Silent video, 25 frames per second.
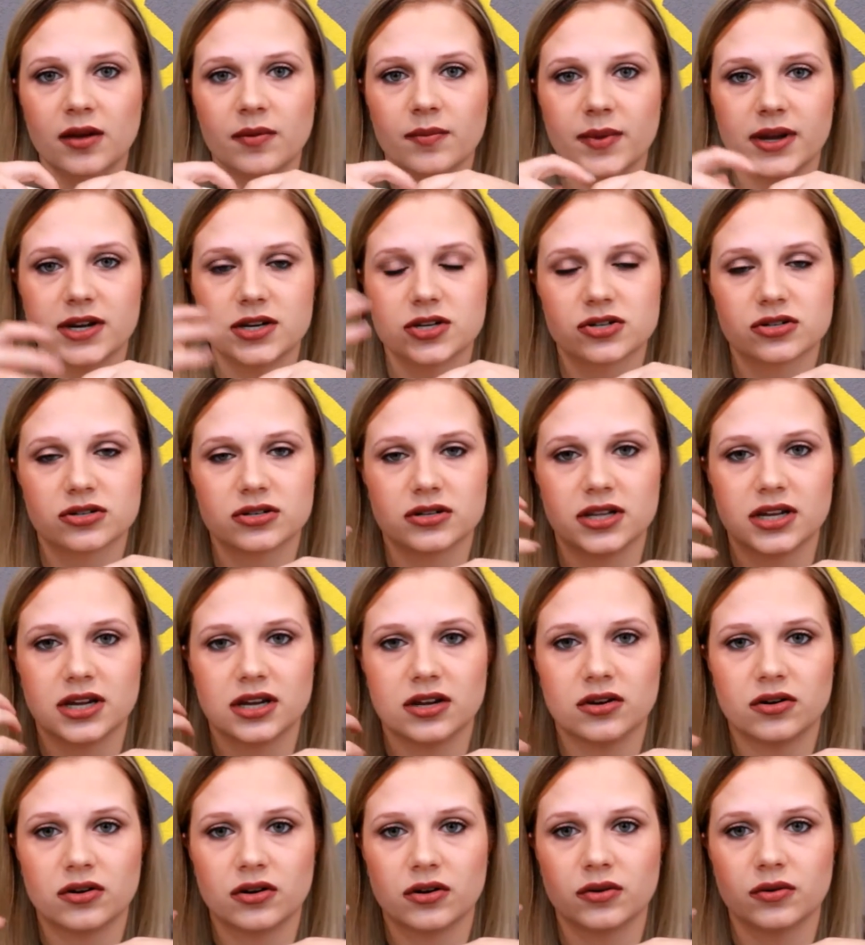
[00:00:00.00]
Make sure that,
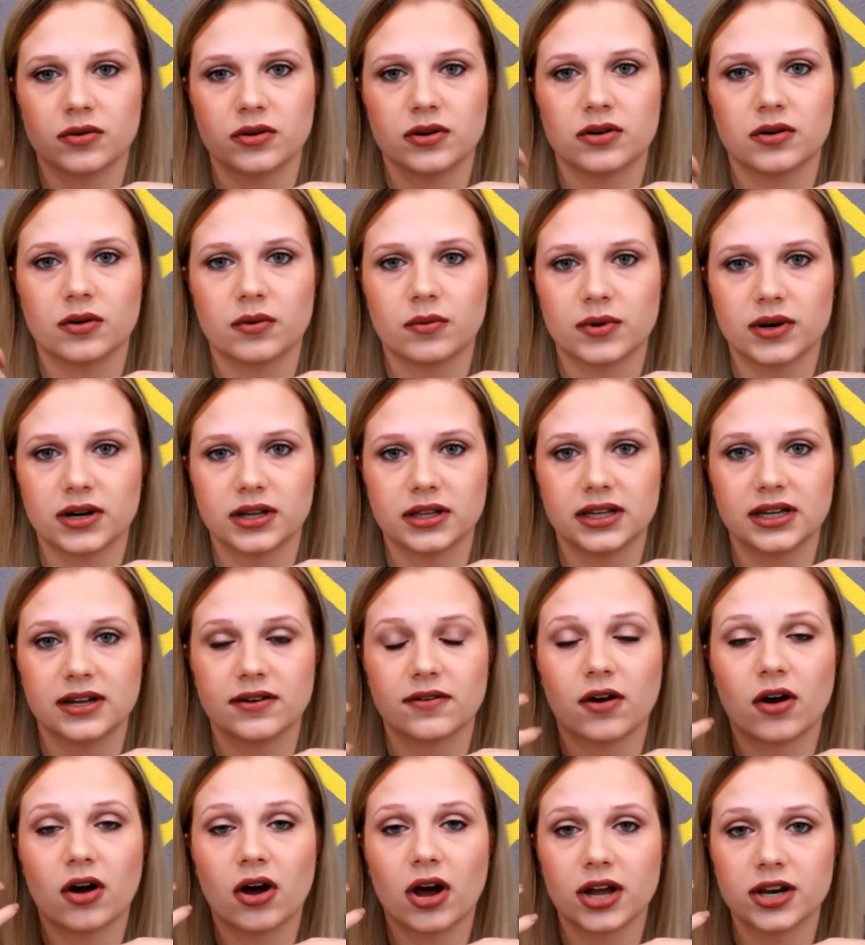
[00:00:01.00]
you know, you don't want to
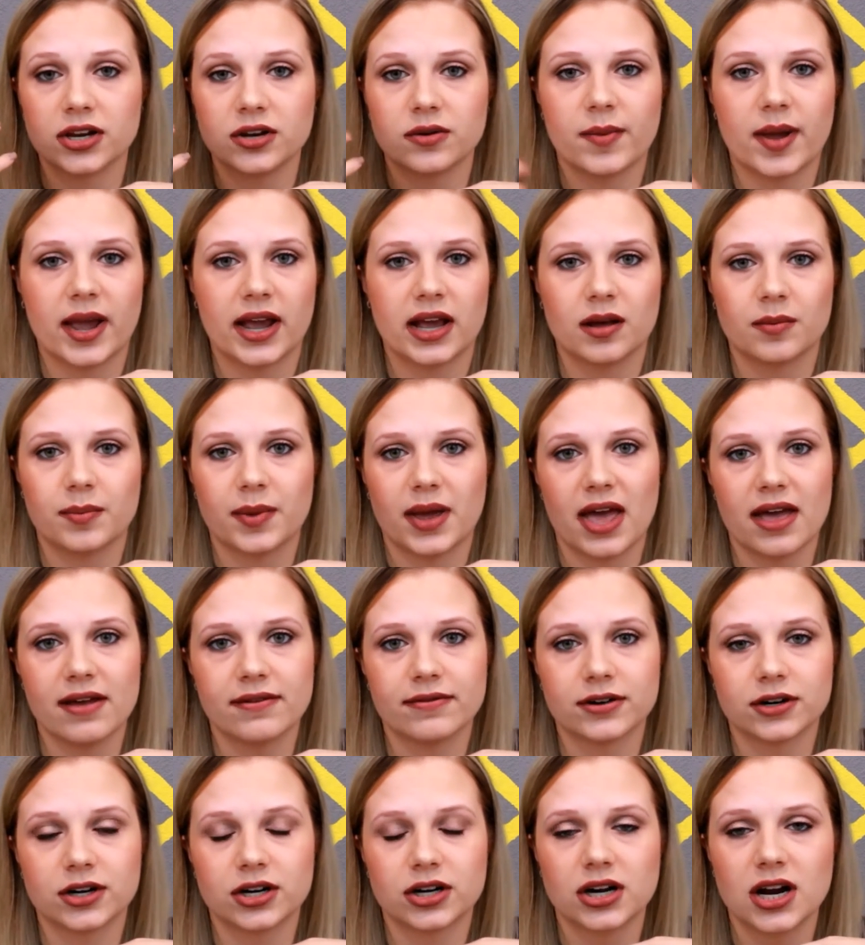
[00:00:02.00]
leave on your makeup
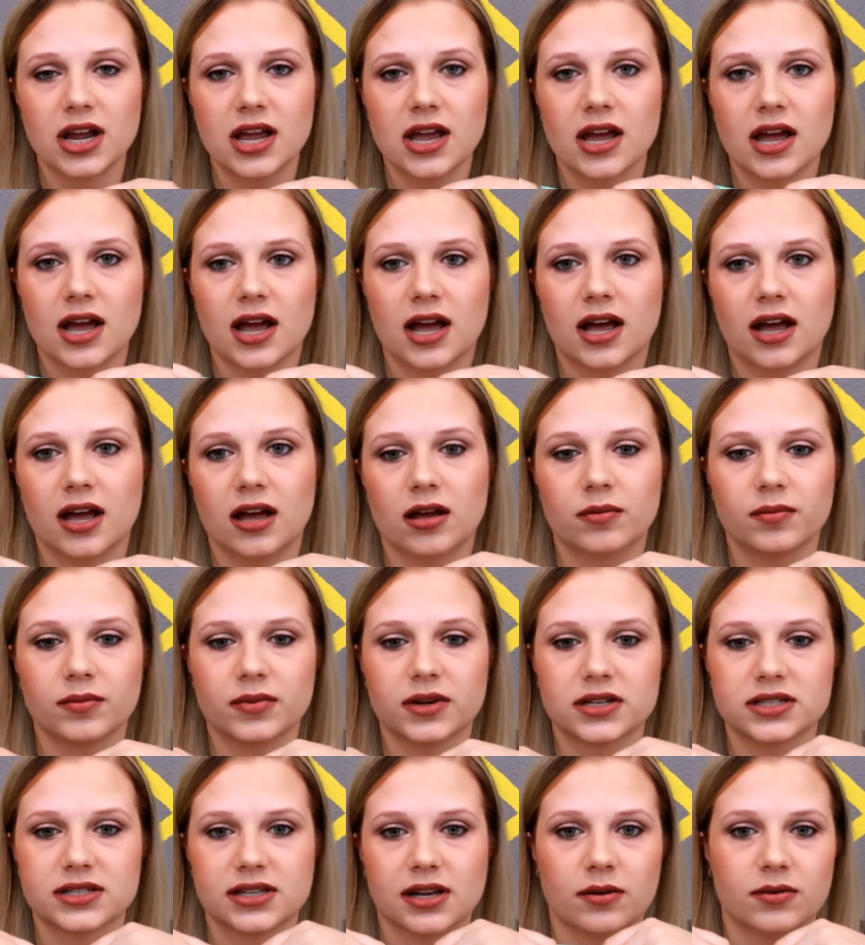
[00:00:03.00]
ever, um,
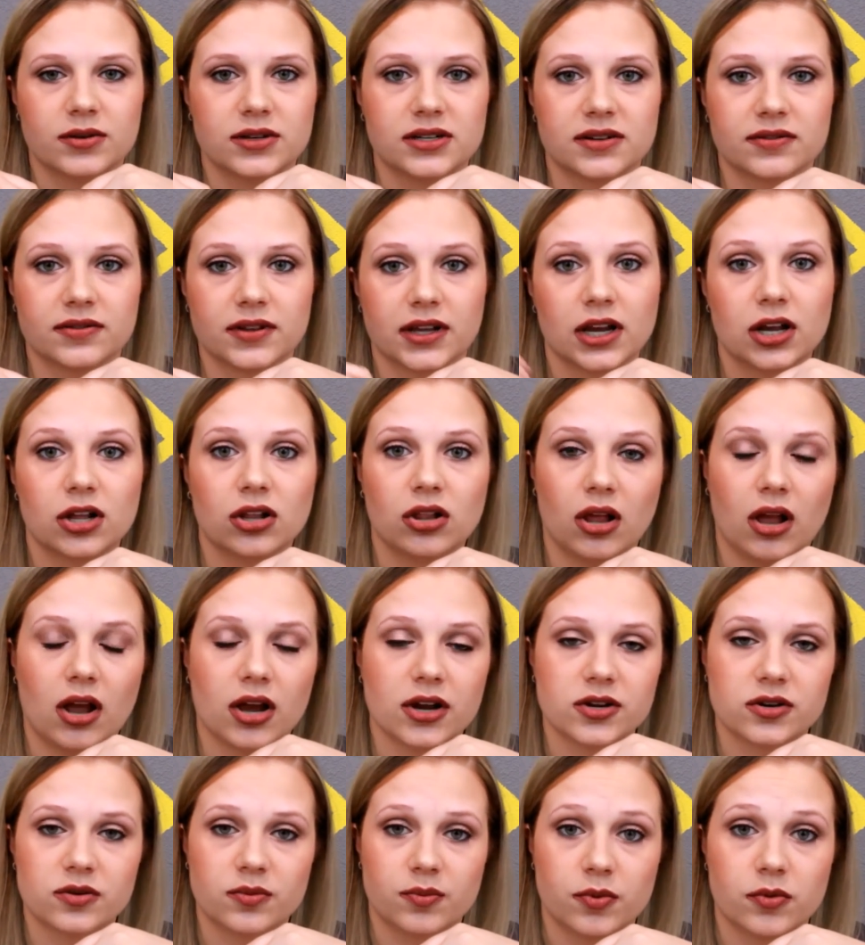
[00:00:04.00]
because that would definitely
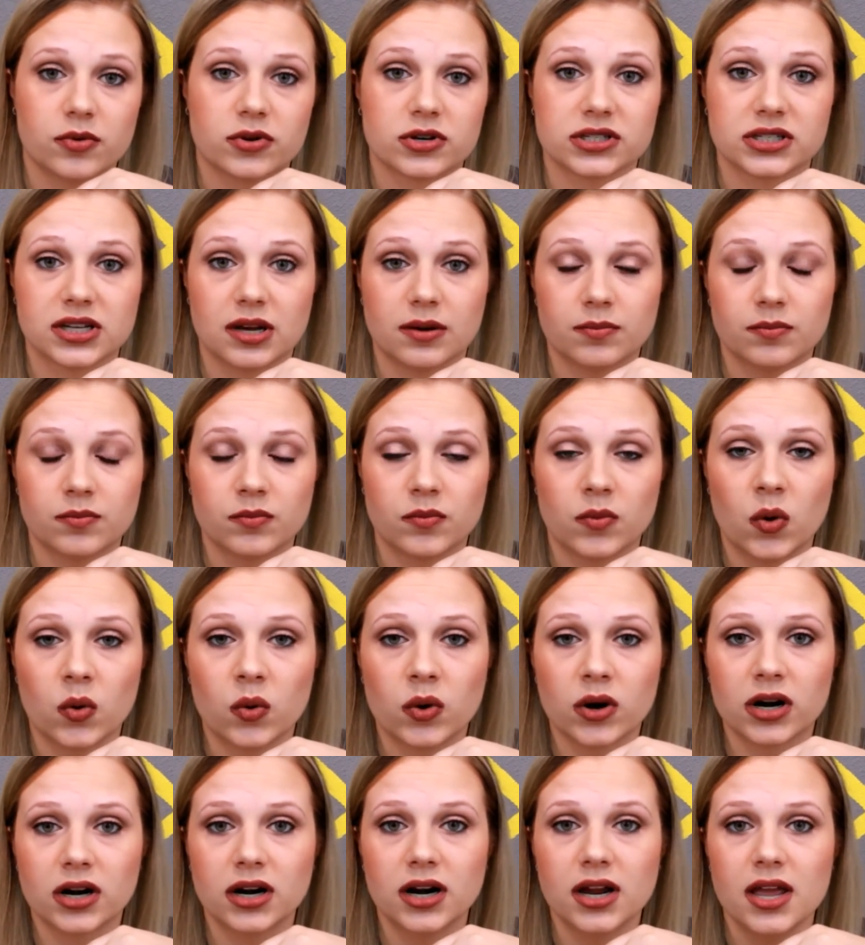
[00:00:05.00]
clog your pores up
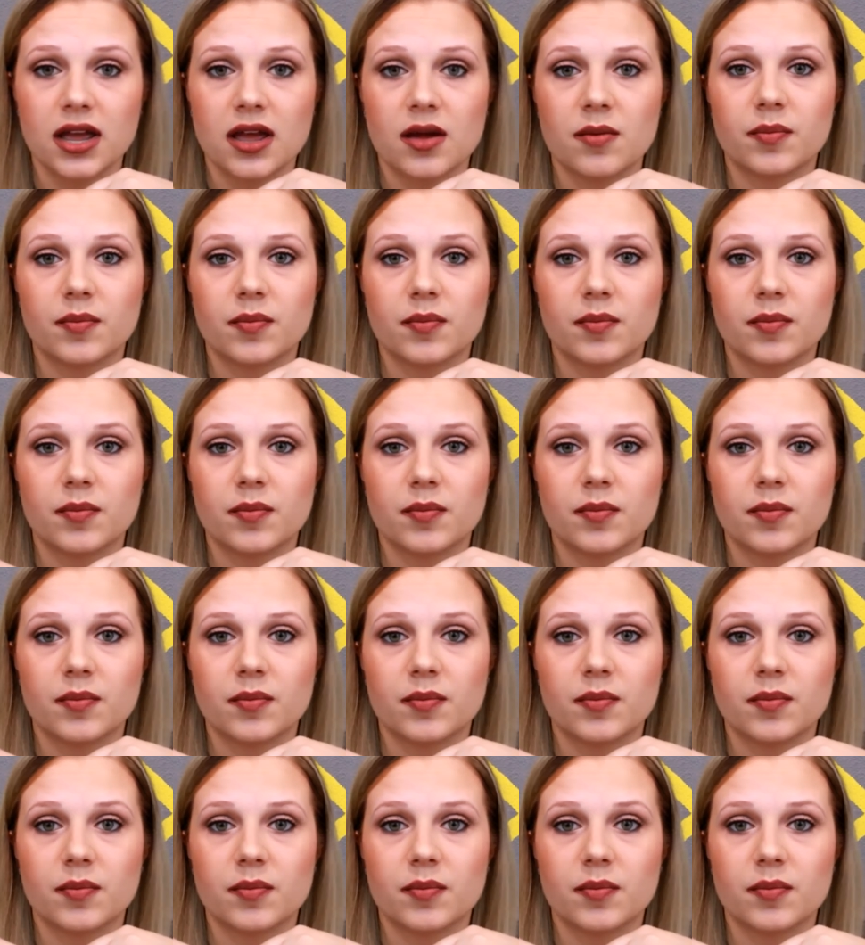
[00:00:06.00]
more.